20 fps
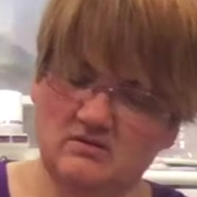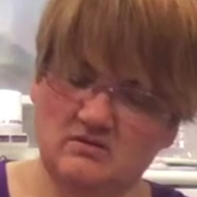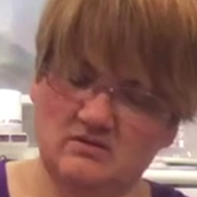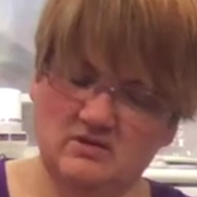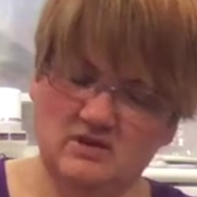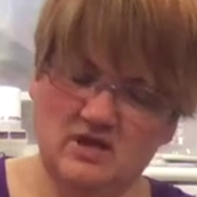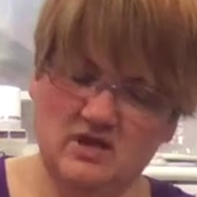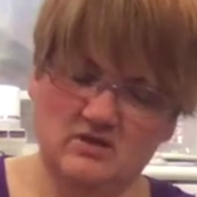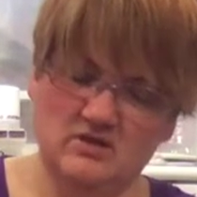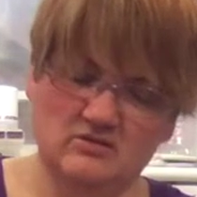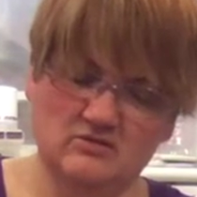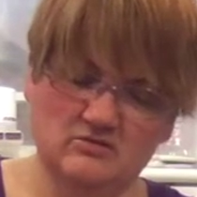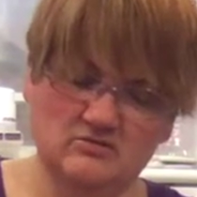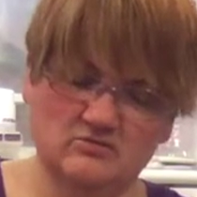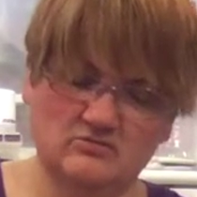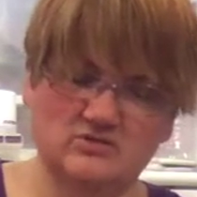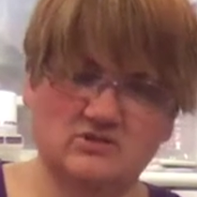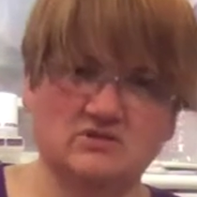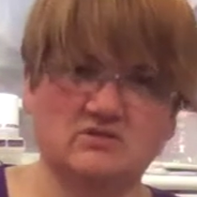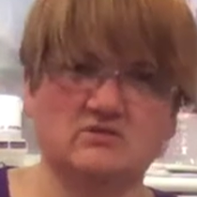yellow
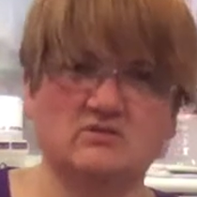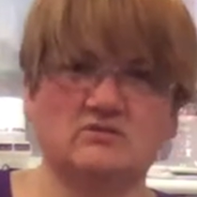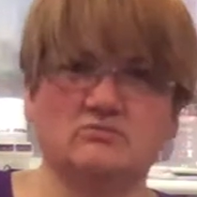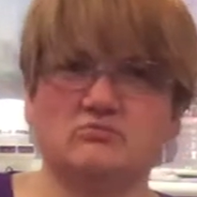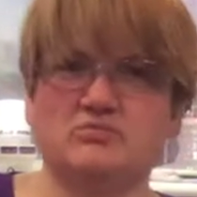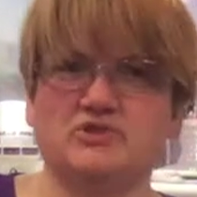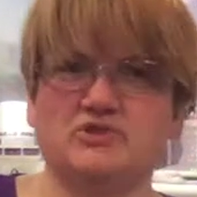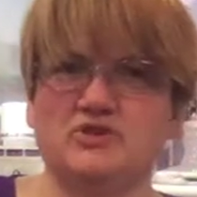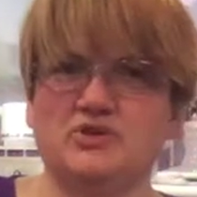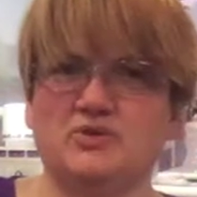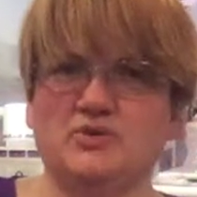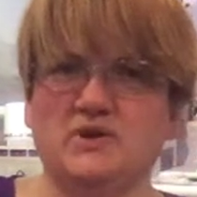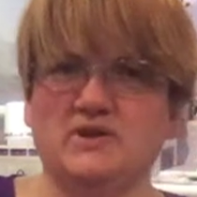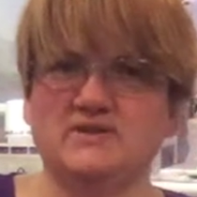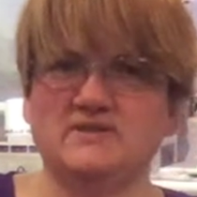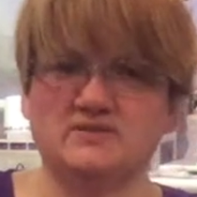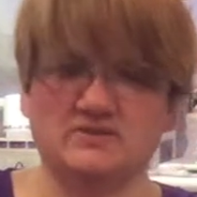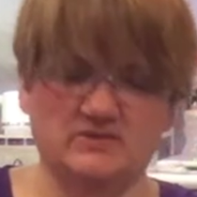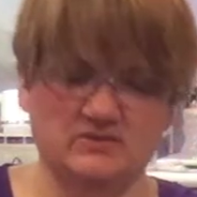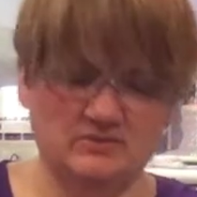to blue, and
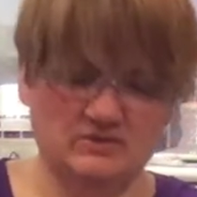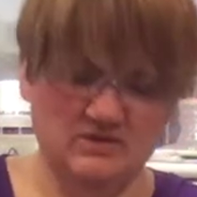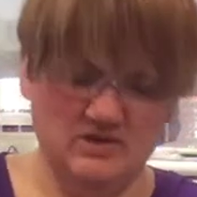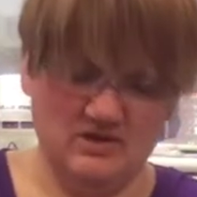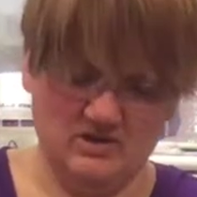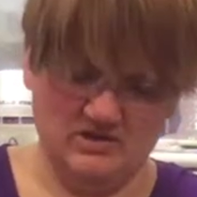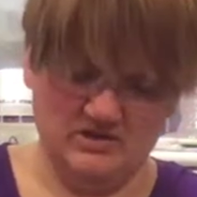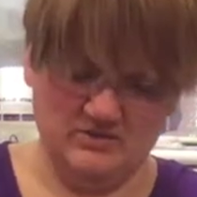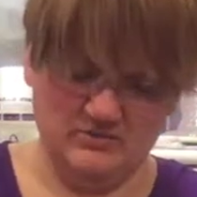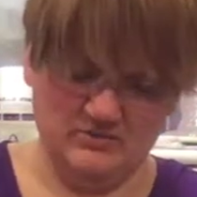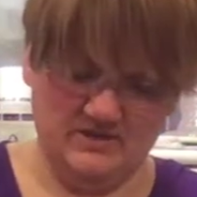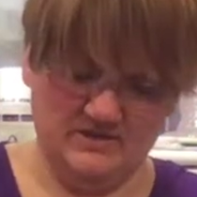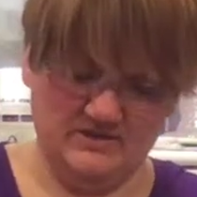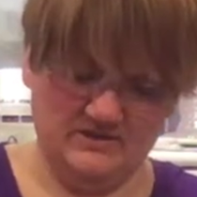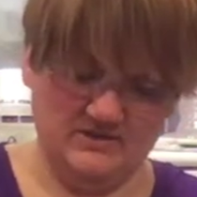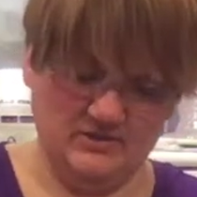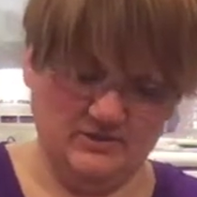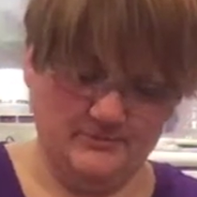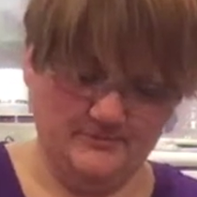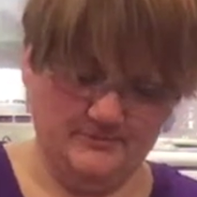so it's really hard to read.
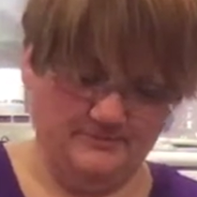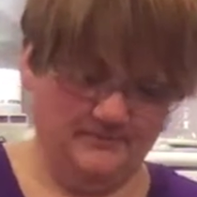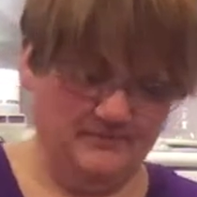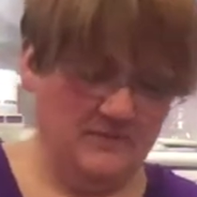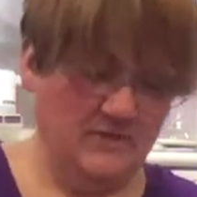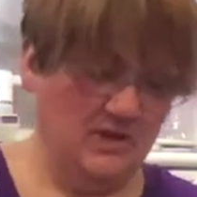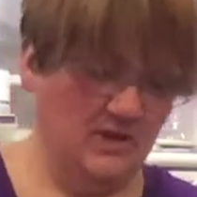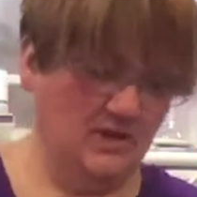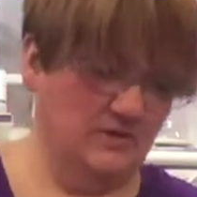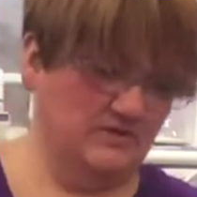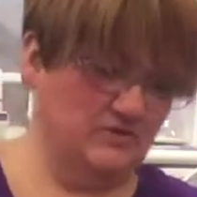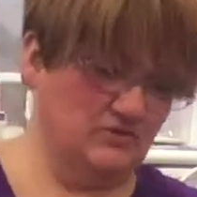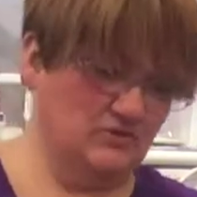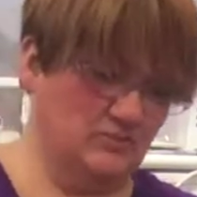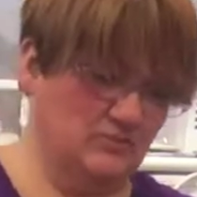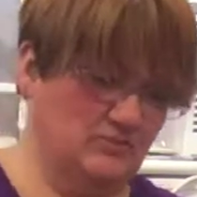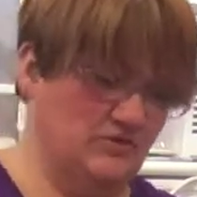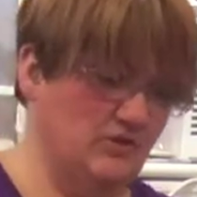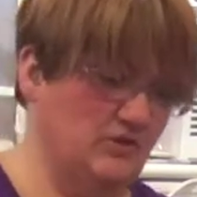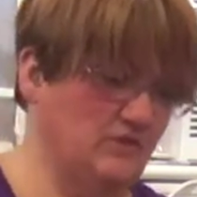So
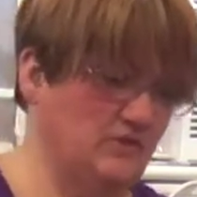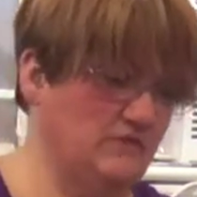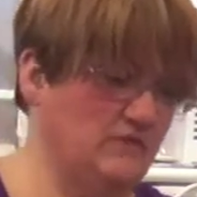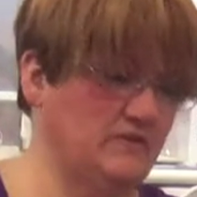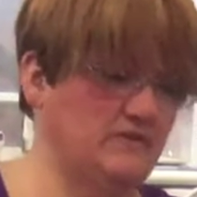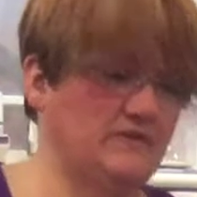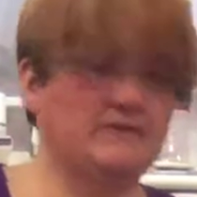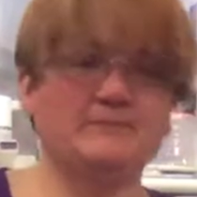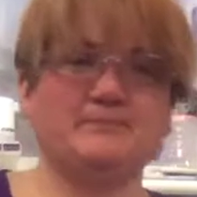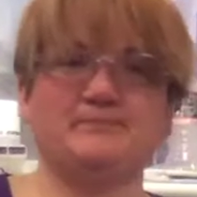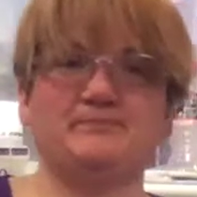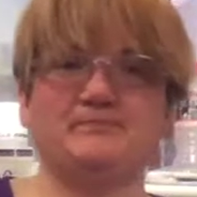strips are useless.